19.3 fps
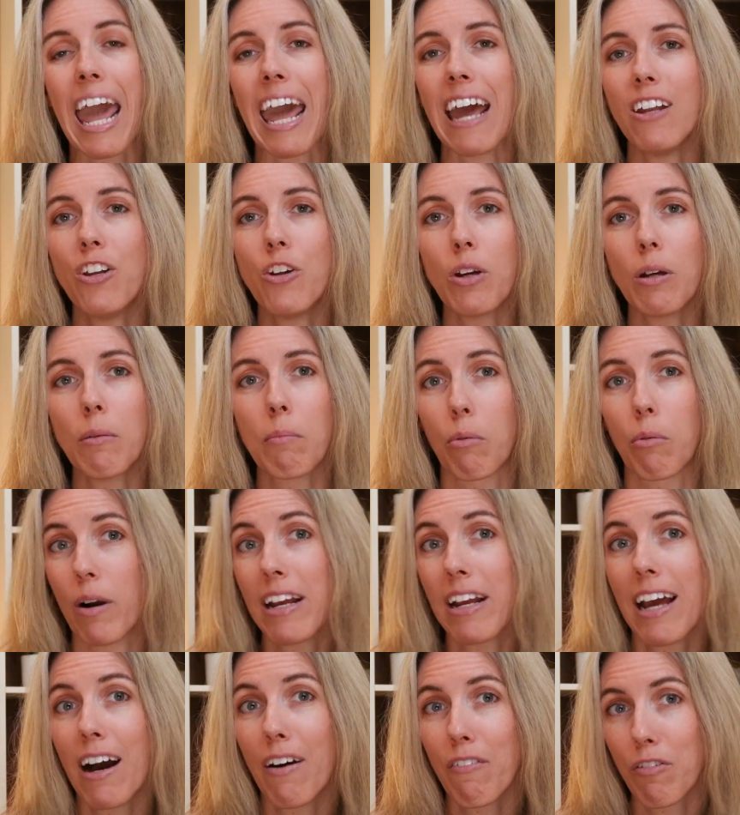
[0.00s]
and you can
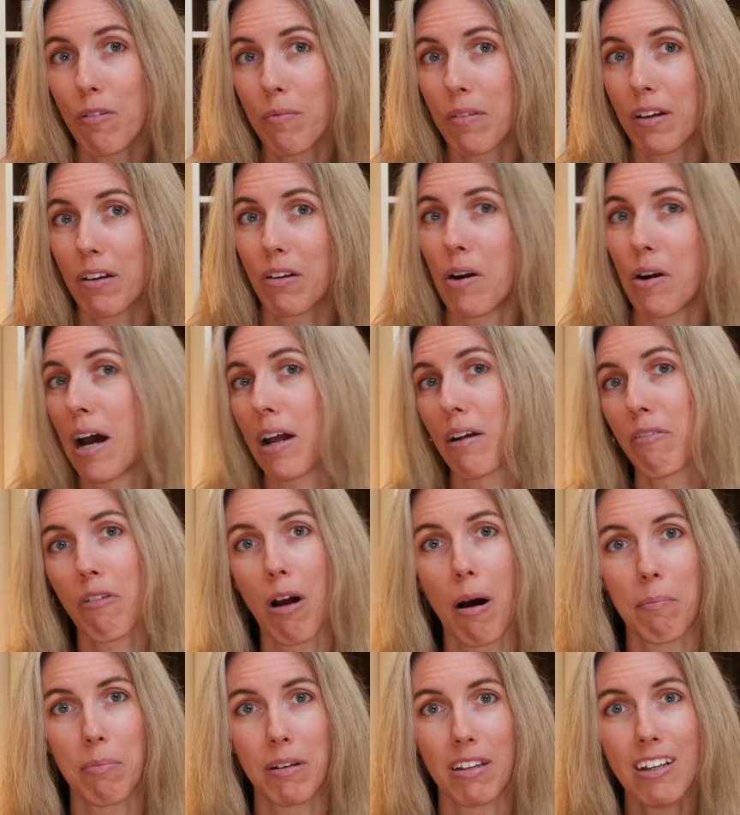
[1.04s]
break out from the crowd of
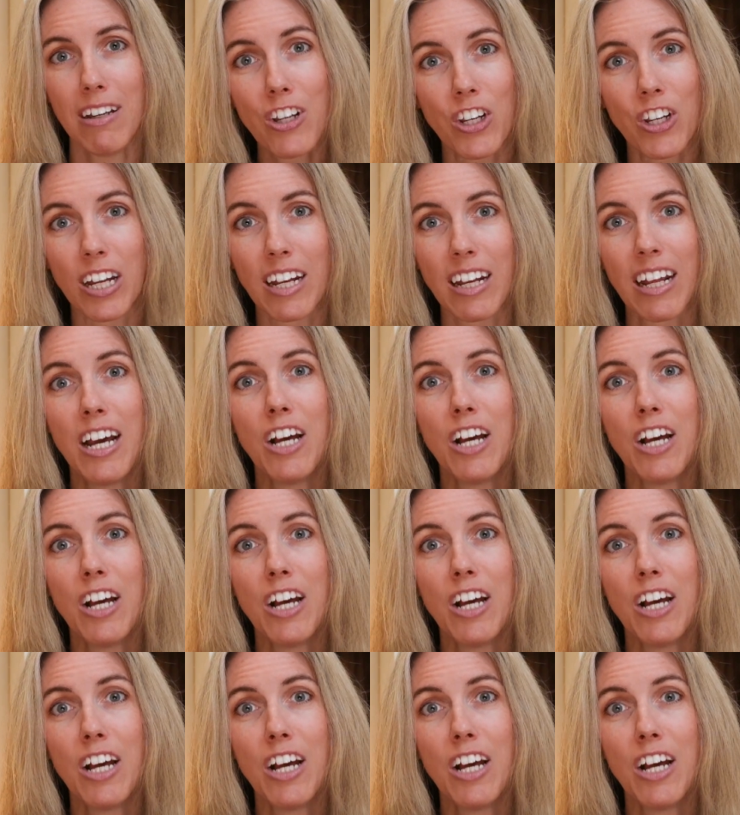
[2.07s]
competition.